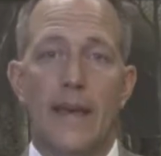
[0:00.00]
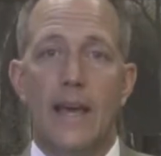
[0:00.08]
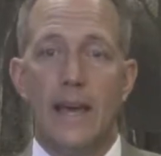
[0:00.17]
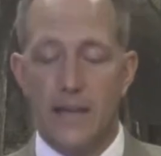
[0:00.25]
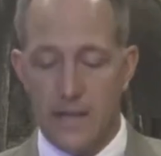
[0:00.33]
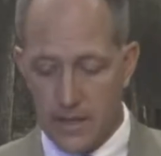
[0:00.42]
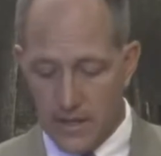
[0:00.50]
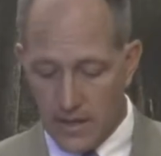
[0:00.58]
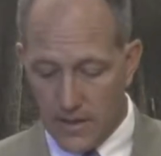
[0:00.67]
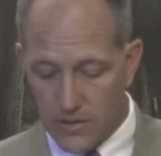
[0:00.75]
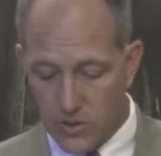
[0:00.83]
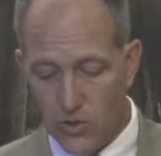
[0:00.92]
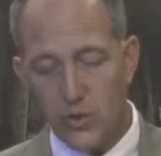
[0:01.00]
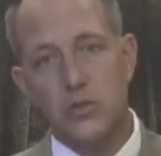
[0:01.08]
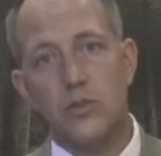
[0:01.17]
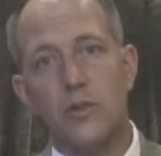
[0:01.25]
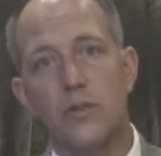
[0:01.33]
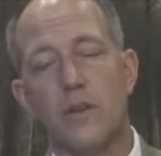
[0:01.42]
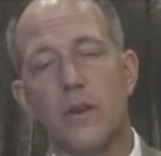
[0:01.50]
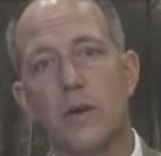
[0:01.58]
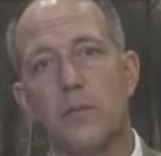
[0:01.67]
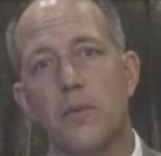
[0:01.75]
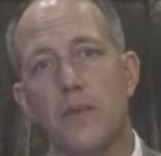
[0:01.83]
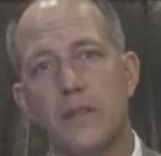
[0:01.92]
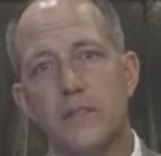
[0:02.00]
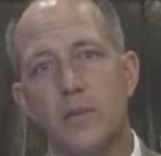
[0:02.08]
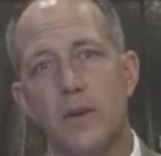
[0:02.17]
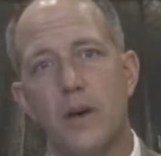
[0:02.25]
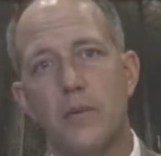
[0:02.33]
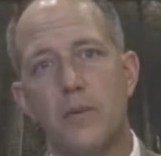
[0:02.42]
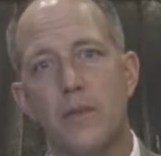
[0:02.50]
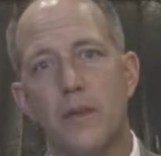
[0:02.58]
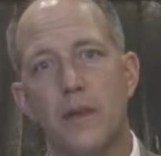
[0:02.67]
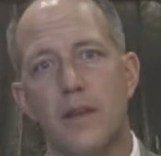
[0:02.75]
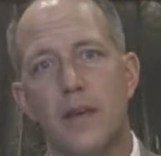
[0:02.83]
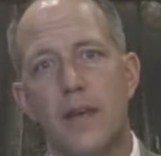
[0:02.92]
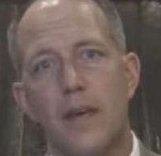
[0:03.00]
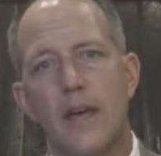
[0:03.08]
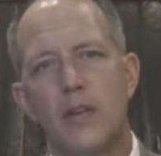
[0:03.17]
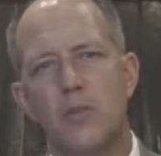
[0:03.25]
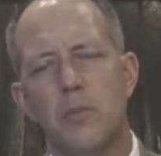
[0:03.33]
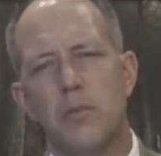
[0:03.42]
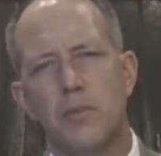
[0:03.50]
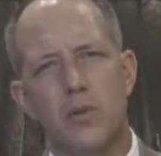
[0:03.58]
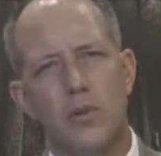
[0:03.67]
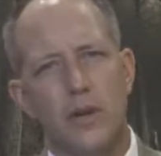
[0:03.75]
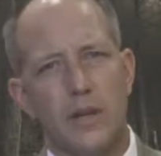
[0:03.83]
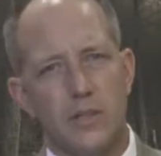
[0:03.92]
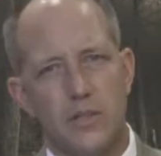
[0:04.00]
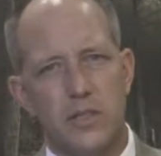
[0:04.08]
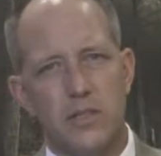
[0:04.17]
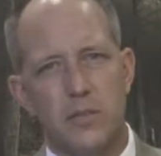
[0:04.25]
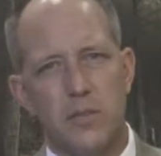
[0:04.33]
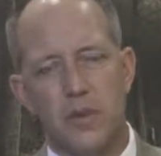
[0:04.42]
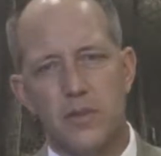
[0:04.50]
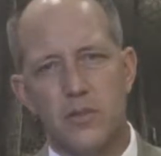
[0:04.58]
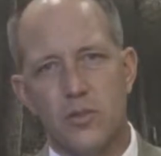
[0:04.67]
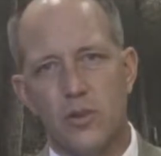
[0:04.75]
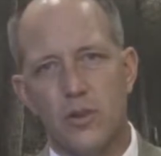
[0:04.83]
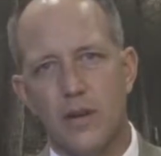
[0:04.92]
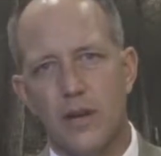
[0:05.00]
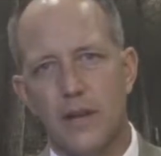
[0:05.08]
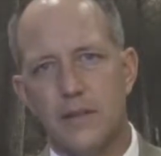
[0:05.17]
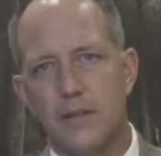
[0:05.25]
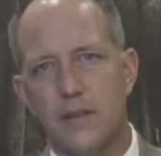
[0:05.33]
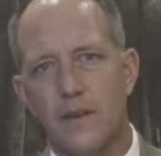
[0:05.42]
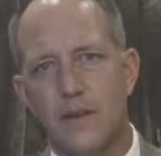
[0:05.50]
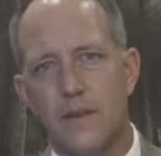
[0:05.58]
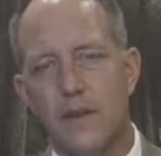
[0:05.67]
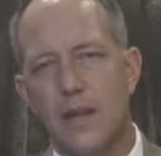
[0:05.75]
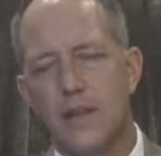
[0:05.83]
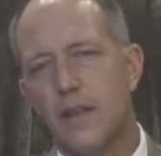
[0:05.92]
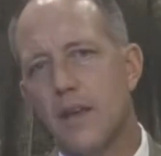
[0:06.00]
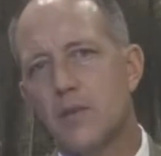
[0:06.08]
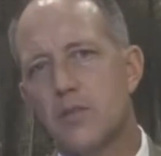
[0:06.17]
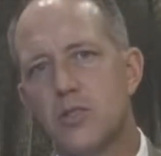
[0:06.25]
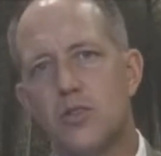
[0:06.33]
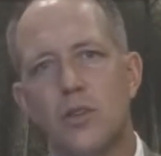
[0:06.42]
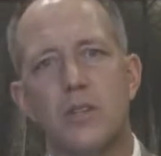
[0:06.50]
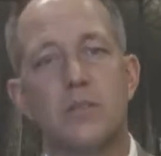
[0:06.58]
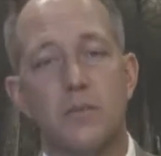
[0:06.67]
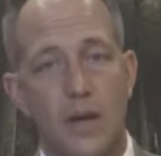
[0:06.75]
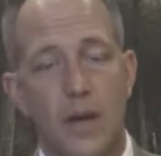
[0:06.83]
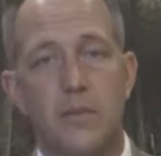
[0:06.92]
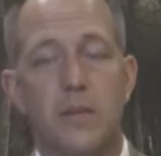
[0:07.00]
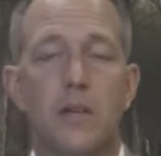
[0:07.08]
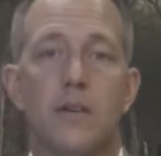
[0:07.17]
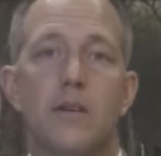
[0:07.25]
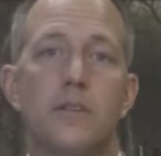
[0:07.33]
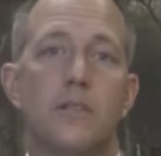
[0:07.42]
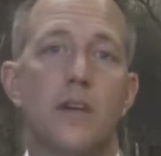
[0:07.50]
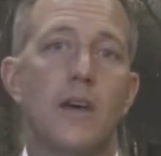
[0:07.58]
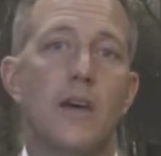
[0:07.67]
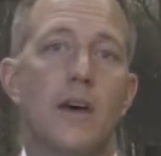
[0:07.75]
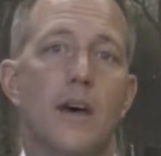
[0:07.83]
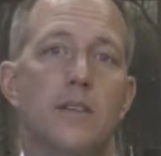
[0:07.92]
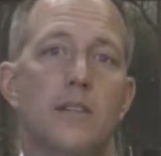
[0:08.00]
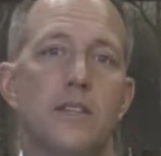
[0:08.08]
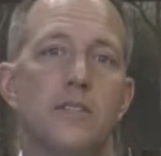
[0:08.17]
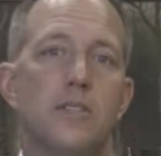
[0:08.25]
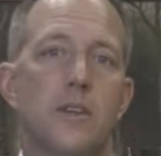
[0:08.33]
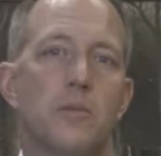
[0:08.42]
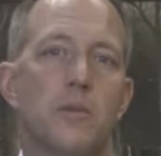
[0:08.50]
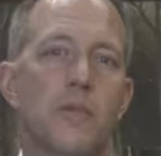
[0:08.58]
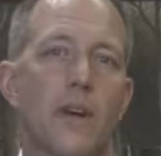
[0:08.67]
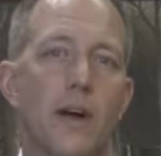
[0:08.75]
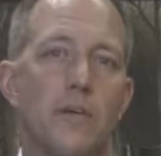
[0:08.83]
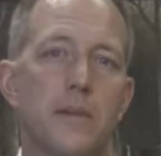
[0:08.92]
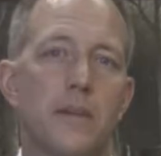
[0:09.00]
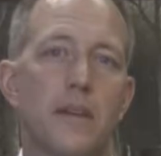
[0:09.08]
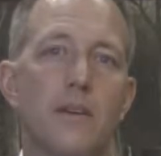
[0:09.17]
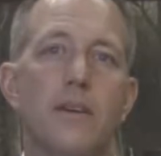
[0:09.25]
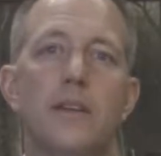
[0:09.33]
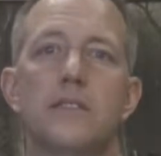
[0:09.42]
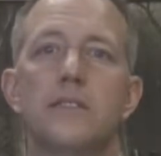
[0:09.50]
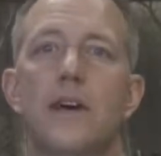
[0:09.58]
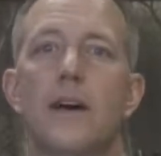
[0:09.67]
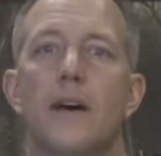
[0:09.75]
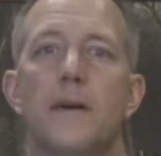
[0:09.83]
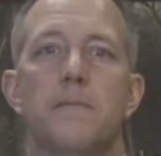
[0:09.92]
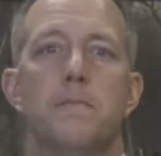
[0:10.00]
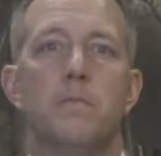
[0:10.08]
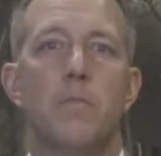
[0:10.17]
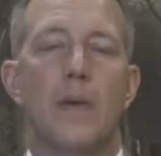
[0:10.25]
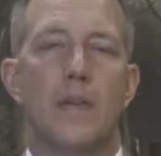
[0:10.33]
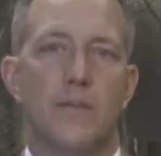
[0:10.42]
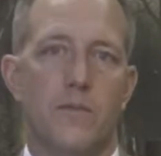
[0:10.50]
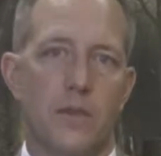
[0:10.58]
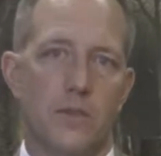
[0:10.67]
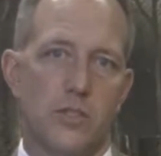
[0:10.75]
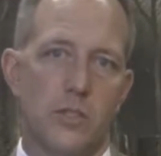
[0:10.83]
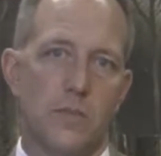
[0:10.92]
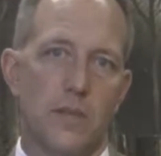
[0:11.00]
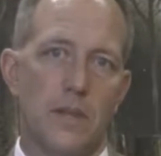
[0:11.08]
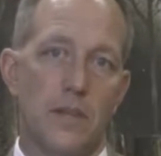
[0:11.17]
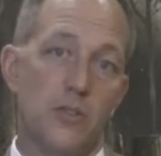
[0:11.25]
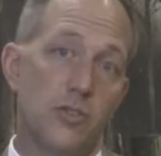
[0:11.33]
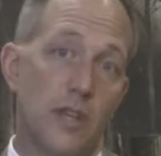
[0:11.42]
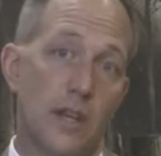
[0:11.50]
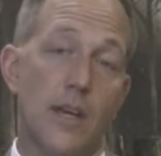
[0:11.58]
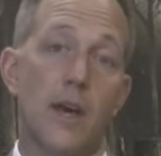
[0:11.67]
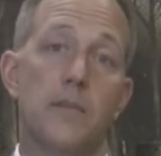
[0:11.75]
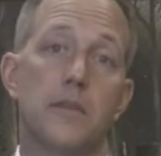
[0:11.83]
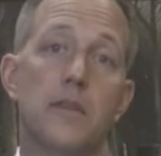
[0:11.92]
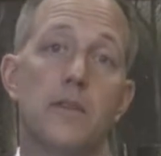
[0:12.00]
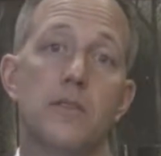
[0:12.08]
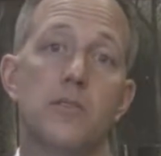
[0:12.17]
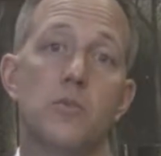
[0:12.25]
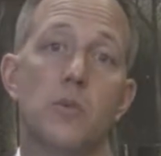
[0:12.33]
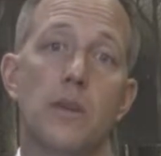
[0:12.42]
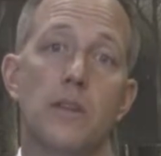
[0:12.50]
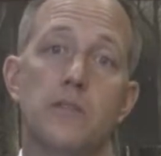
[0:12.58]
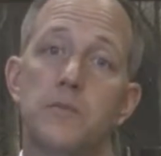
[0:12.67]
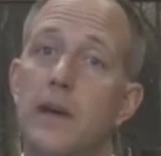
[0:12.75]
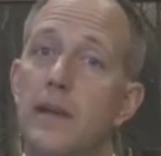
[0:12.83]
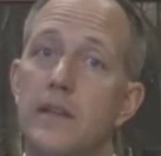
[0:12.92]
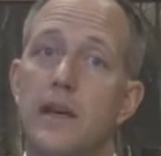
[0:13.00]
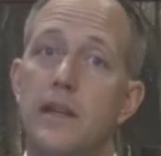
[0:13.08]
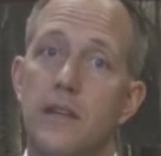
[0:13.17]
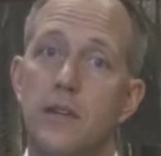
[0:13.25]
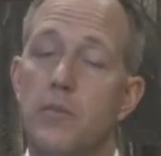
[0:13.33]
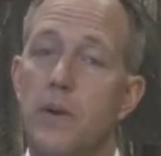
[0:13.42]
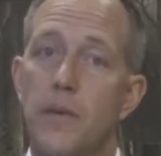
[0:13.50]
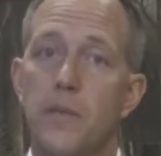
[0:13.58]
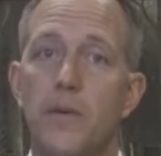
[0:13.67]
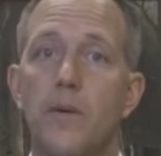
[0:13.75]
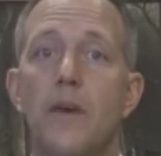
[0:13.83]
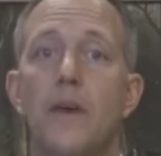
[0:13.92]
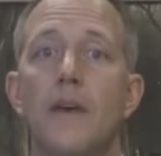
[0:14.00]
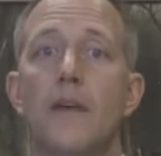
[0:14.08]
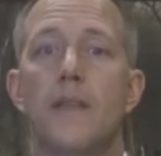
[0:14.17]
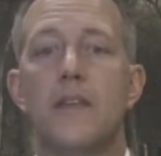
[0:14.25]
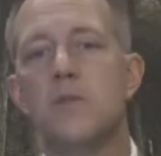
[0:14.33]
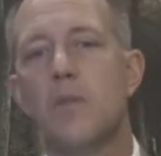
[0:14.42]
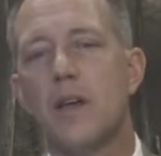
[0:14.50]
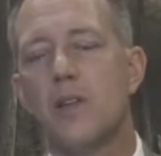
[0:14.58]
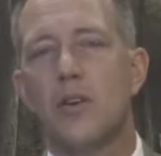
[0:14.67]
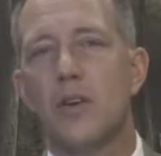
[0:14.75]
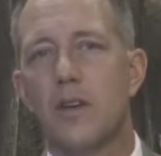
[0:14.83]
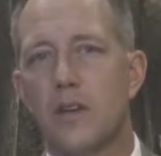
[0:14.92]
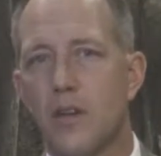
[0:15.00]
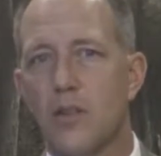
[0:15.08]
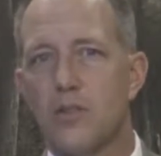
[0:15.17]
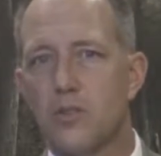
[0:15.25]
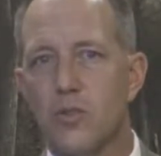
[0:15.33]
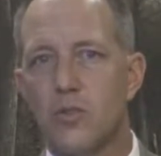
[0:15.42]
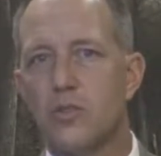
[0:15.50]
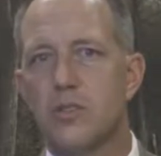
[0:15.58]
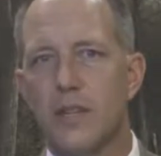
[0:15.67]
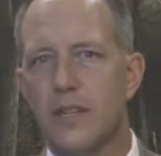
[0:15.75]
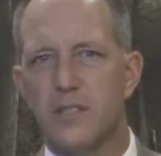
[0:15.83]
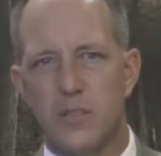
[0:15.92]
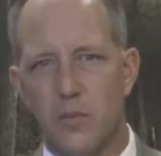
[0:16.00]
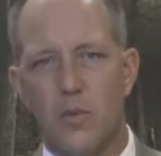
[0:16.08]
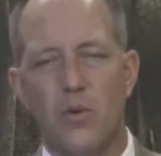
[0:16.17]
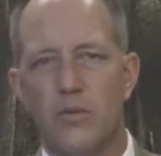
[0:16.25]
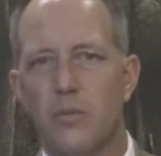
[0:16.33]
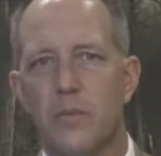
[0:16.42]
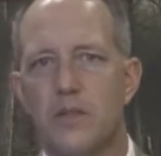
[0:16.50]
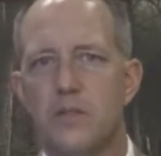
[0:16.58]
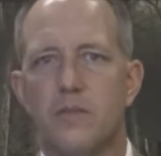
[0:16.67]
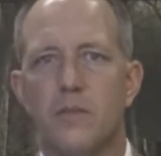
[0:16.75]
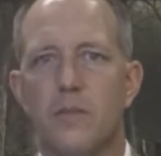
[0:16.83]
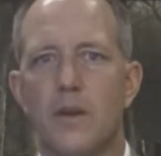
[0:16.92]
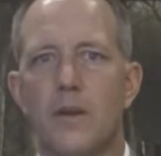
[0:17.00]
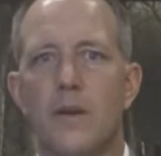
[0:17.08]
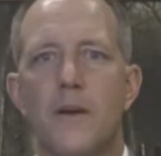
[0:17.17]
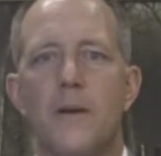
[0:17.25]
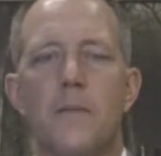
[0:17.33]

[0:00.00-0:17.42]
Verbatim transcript: And so those are a couple of things that will help you then, and you'll be able to look and see some of the historical content there. And then I think I would just look at some commentaries, a decent number of commentaries, and if there's something that you see in a commentary that you want to expand on in your paper, then you might look at another source to get some more information from there.